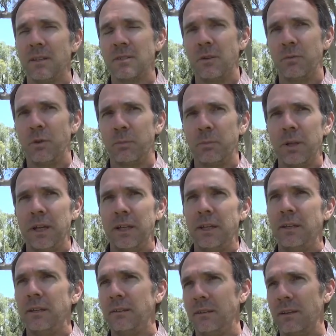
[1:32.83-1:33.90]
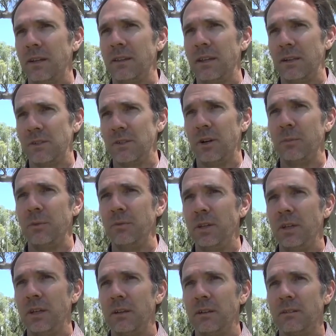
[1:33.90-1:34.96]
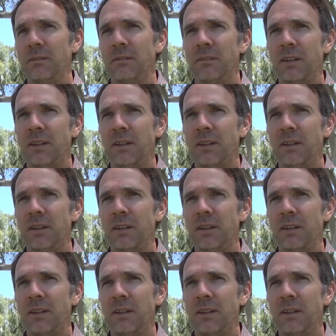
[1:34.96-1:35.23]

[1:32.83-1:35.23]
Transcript: So if you're planting at that time of year,